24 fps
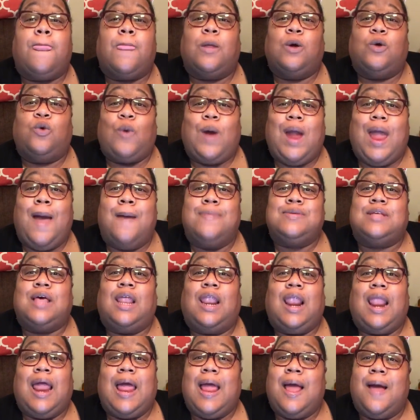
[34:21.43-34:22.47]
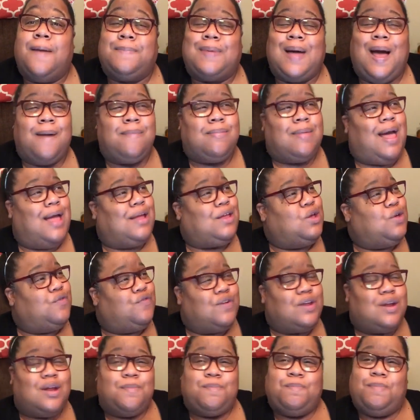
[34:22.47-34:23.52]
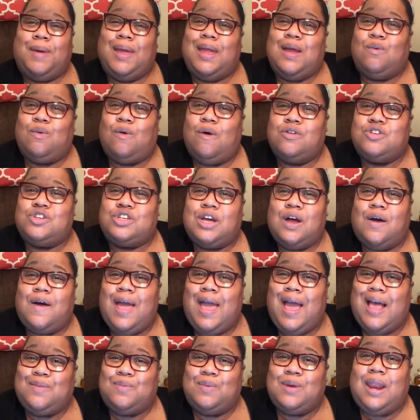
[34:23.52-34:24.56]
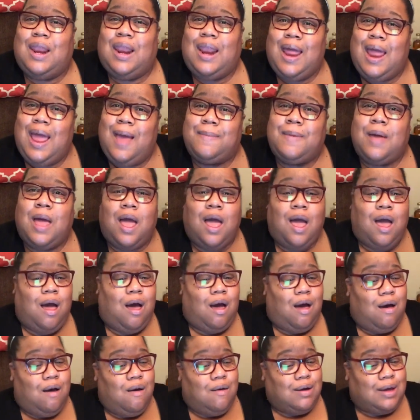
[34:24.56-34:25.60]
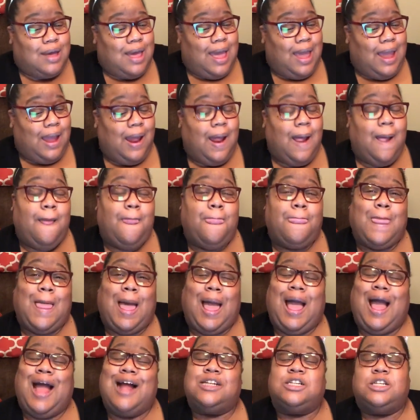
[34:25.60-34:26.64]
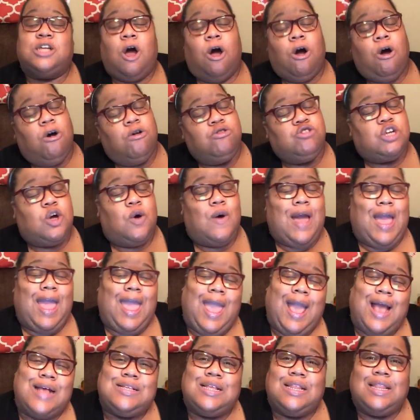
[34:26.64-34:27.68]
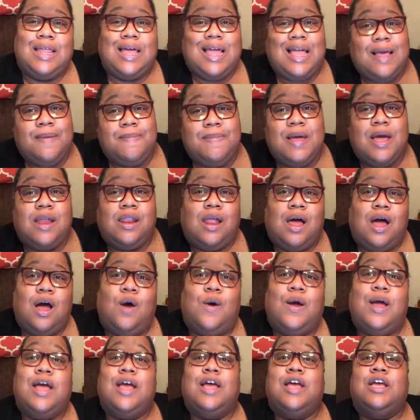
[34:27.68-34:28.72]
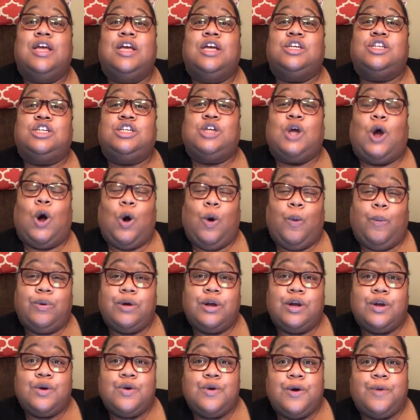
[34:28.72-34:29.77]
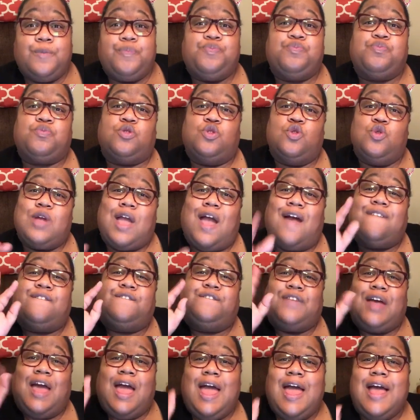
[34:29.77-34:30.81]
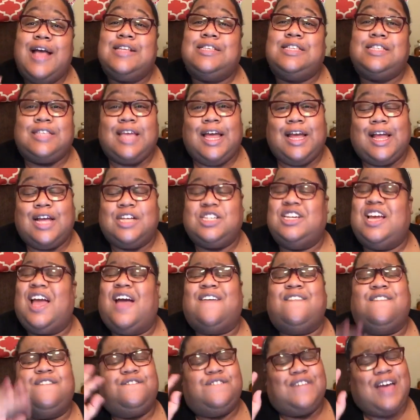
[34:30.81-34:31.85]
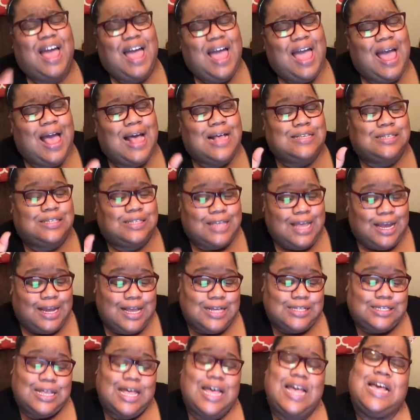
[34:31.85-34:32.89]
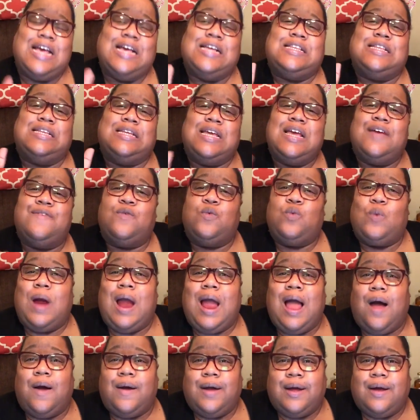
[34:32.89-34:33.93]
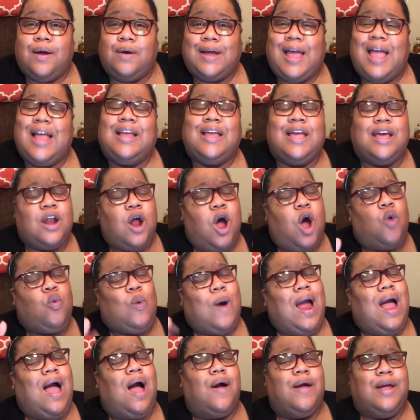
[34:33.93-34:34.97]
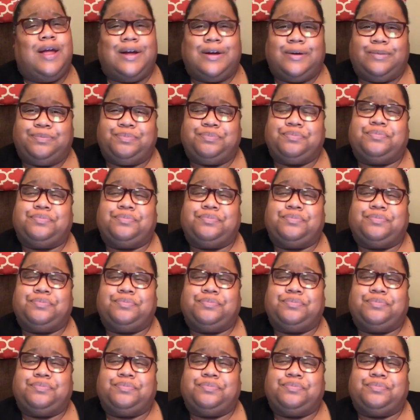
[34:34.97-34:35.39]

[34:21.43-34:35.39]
grabs a lamp. I'm like, you gonna beat Rochelle ass with a lamp? Okay. I told your ass to leave me alone. She opened the door. You got five seconds. You got five seconds to get from around here. Okay, get on around here.